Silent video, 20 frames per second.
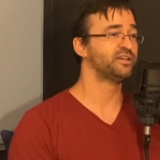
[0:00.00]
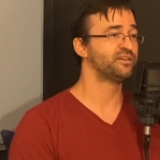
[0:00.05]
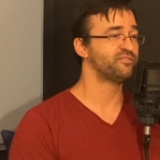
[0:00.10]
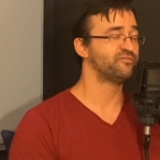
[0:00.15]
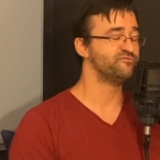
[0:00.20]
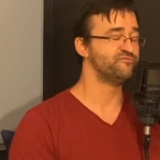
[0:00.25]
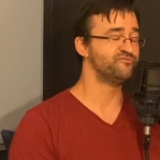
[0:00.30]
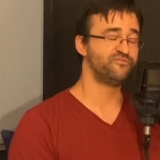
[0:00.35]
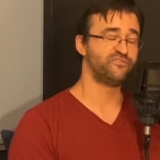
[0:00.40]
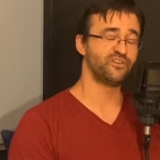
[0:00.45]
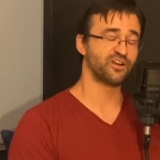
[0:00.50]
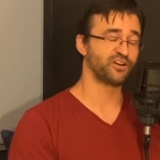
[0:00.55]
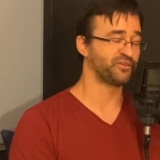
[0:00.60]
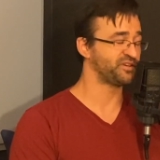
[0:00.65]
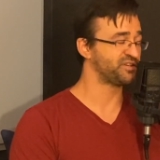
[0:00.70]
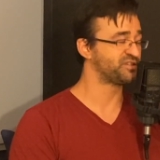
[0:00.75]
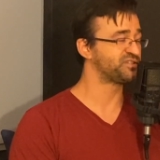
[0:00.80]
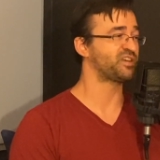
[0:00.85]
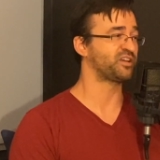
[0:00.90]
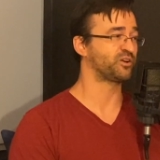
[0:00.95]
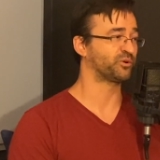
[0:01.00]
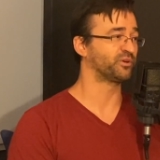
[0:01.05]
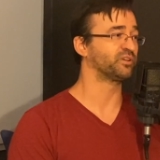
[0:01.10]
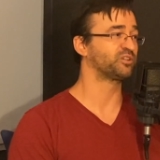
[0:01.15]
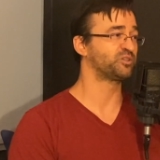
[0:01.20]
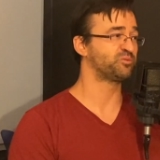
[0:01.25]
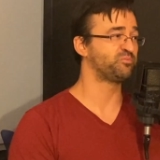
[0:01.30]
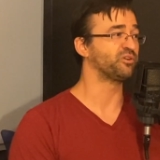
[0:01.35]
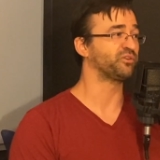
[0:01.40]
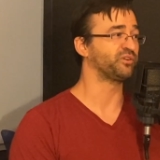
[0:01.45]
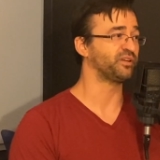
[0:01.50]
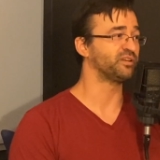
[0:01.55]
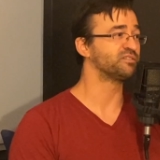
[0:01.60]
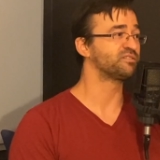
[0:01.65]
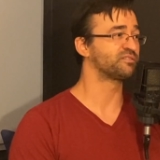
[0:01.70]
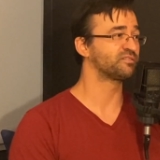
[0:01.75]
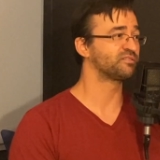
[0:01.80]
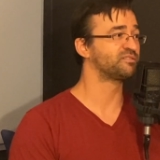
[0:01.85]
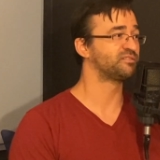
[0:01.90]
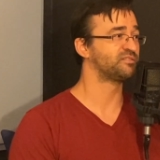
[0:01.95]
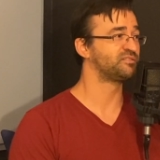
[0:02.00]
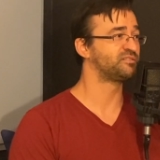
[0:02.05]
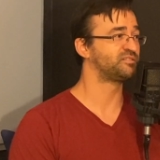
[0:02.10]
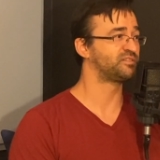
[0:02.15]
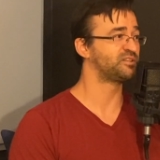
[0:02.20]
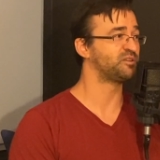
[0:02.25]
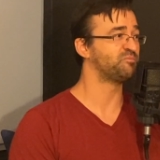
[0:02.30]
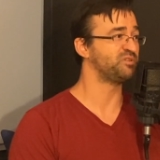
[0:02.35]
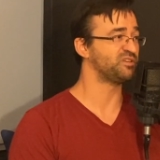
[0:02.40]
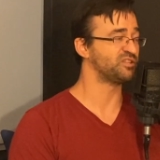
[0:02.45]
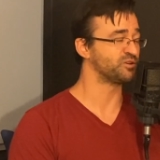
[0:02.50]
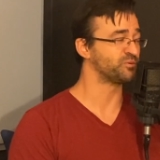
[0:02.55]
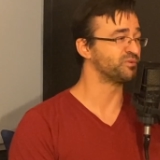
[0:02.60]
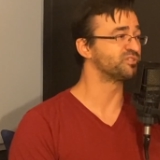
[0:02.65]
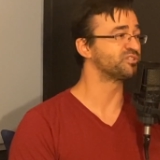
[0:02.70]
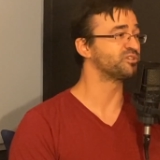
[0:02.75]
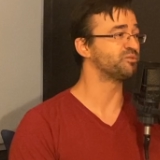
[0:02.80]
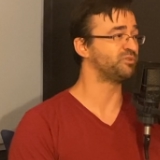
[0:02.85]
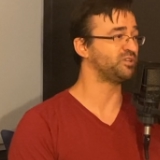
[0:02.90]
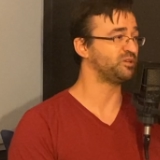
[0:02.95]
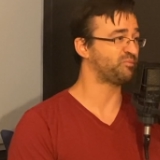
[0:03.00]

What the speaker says: very sacred experience. To be there when somebody